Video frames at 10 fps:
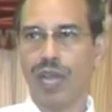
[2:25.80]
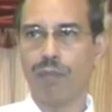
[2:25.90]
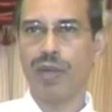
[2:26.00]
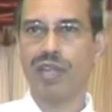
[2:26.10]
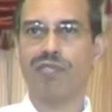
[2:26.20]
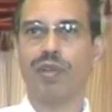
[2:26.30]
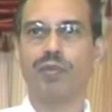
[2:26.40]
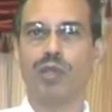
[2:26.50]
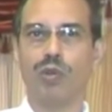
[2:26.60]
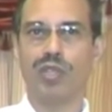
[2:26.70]
apart from
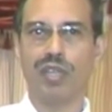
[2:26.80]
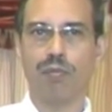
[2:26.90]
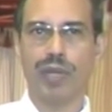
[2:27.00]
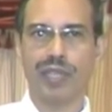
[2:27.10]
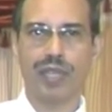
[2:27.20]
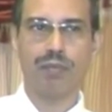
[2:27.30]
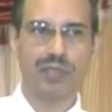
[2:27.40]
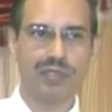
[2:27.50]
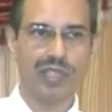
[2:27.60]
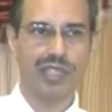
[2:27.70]
the routine blood
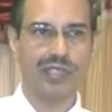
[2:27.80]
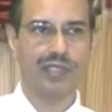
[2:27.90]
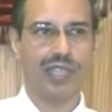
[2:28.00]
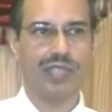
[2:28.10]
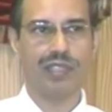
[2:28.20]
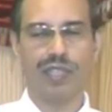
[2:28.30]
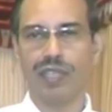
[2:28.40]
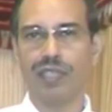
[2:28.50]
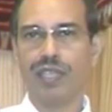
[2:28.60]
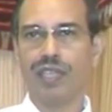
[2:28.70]
chemistries and
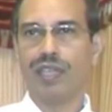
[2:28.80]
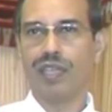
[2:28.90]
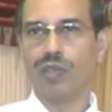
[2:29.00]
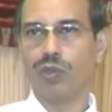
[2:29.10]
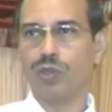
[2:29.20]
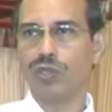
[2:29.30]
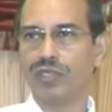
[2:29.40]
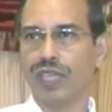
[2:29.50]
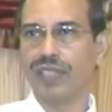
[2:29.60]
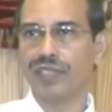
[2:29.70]
the
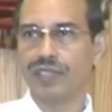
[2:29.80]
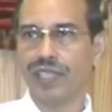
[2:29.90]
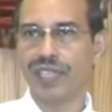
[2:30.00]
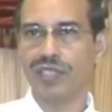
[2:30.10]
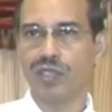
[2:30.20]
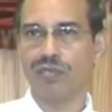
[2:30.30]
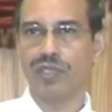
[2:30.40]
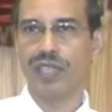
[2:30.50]
size of the